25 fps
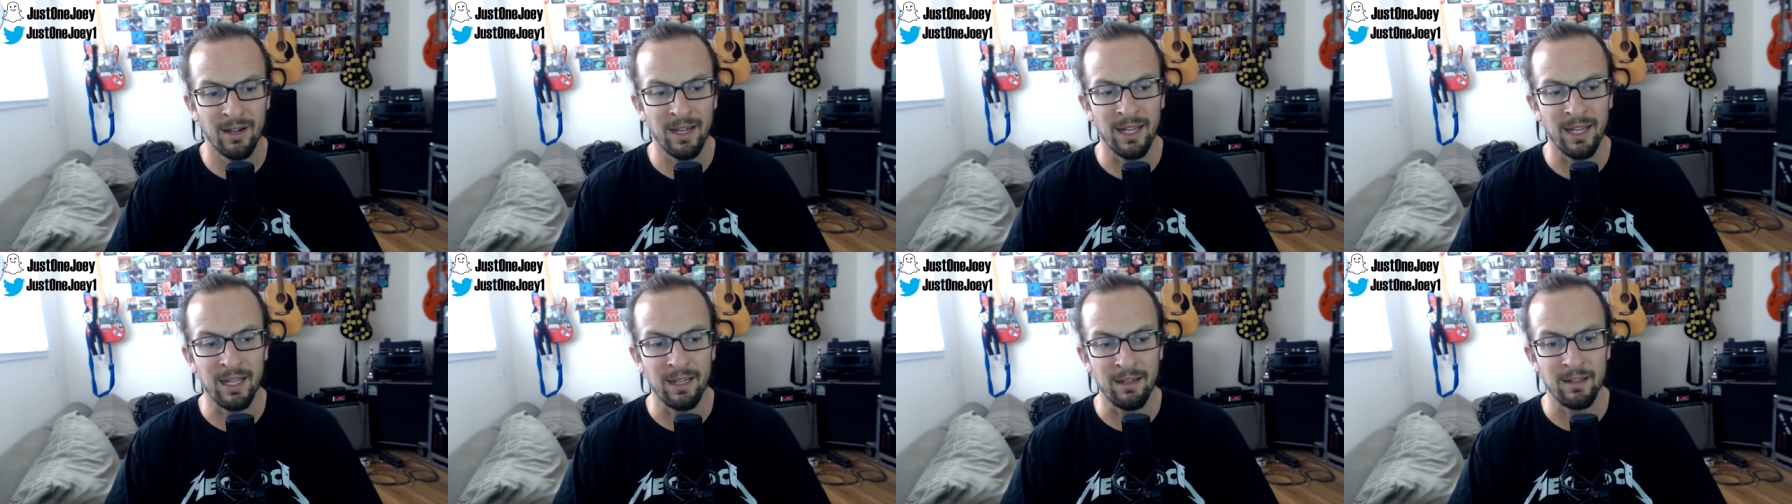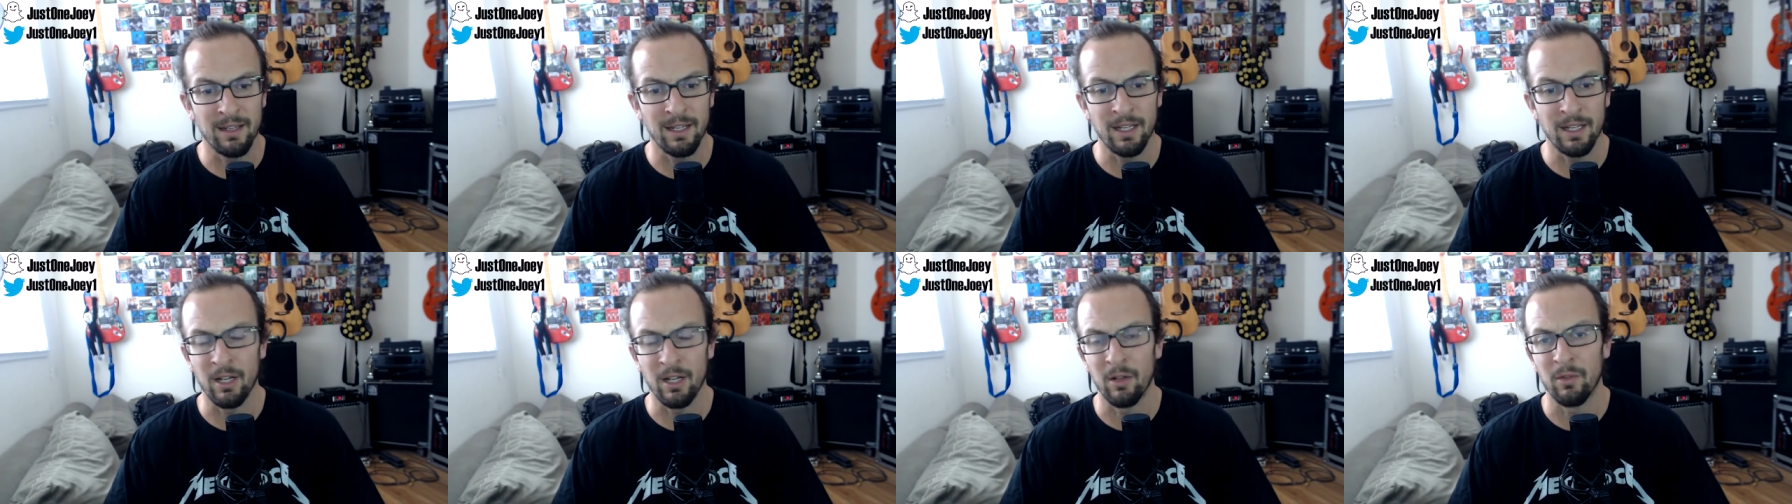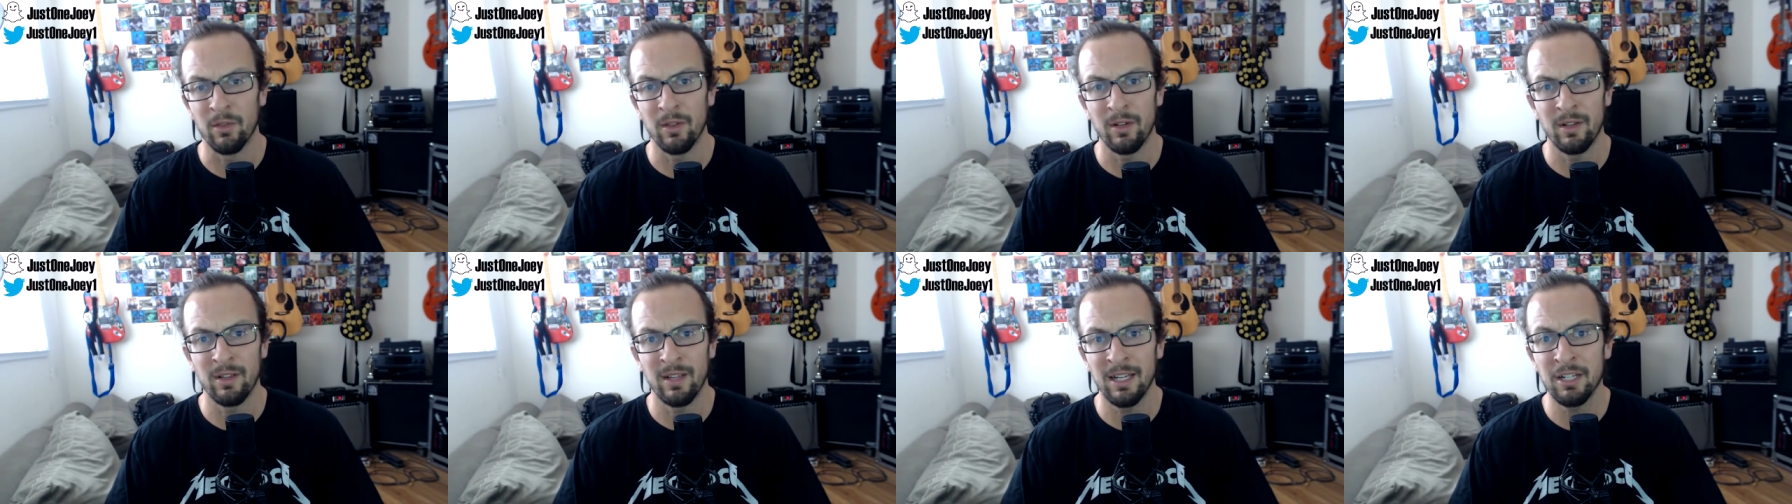and you know
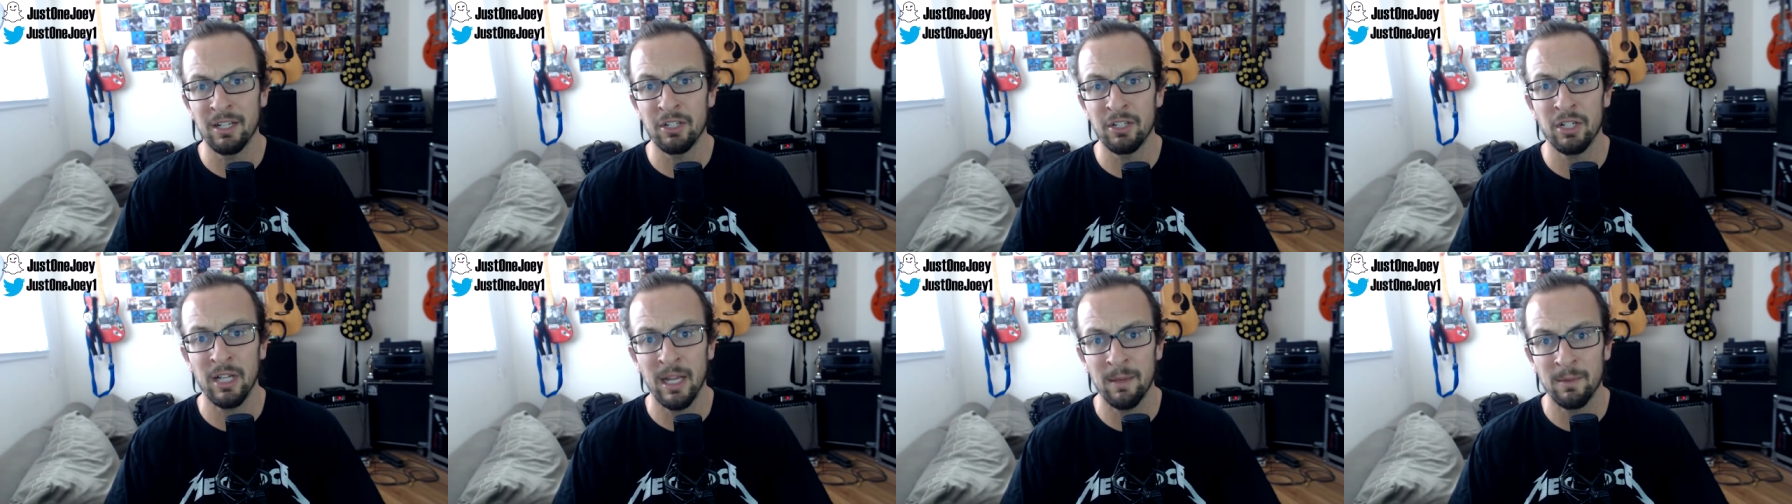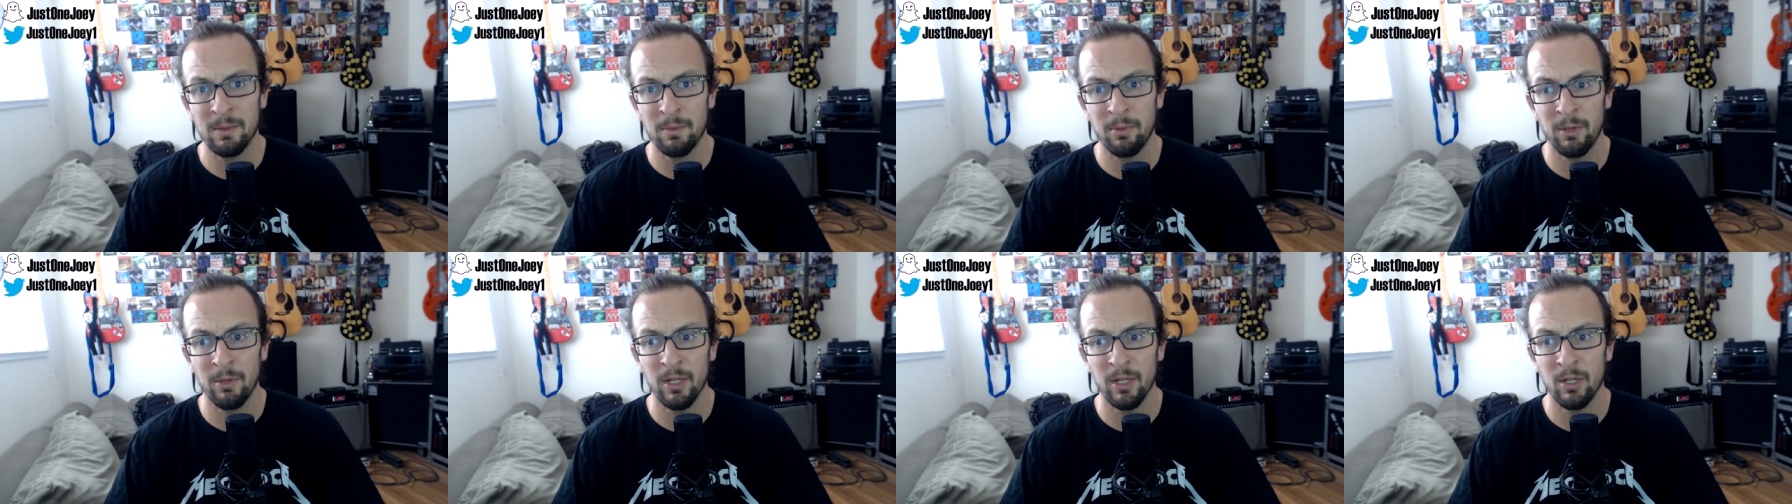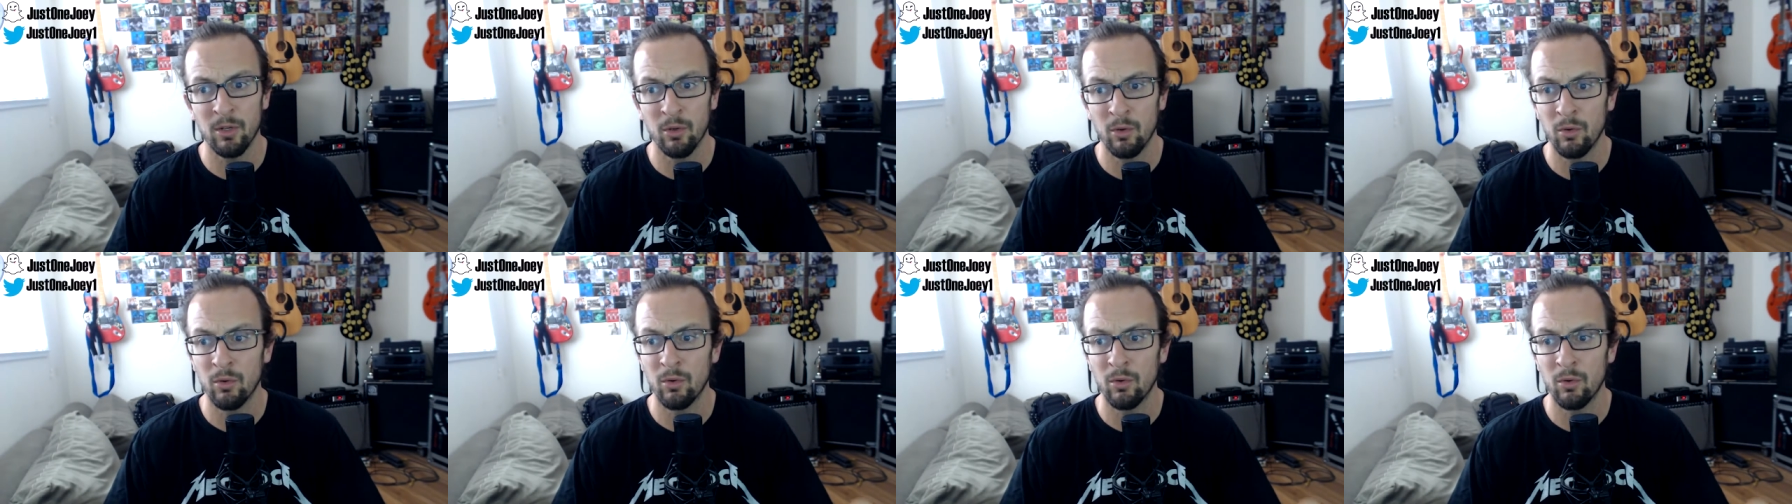the Instagram's pretty
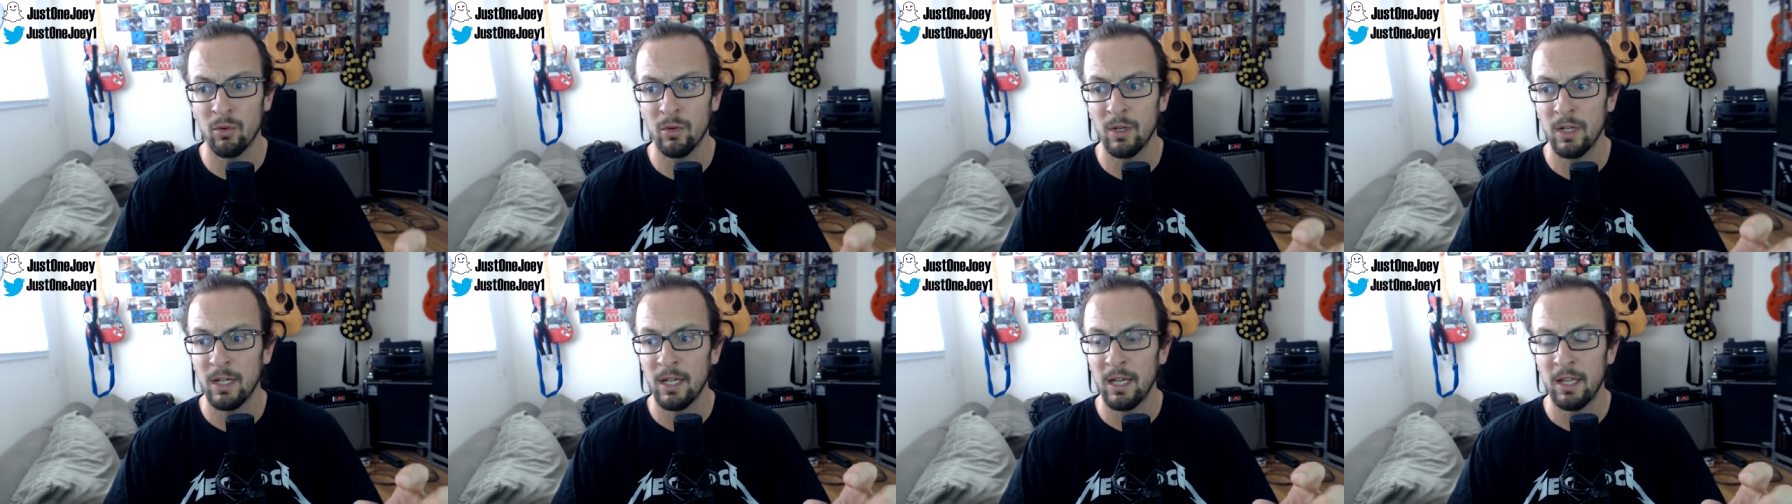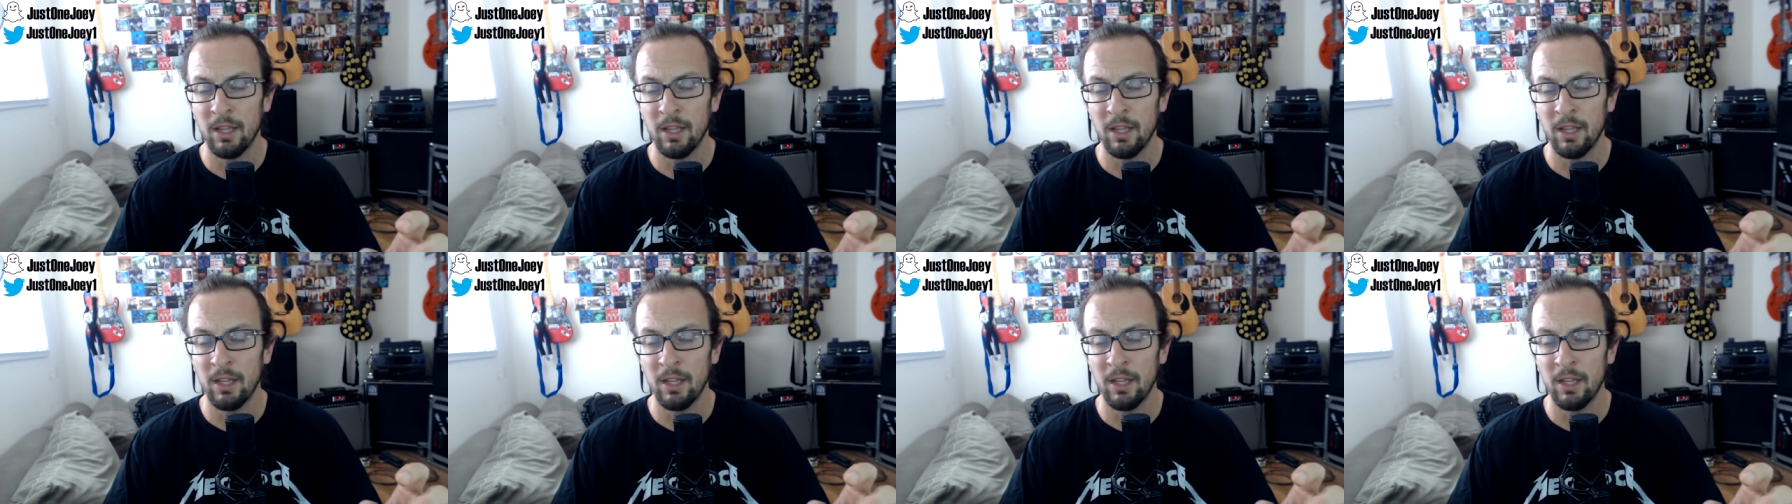cool.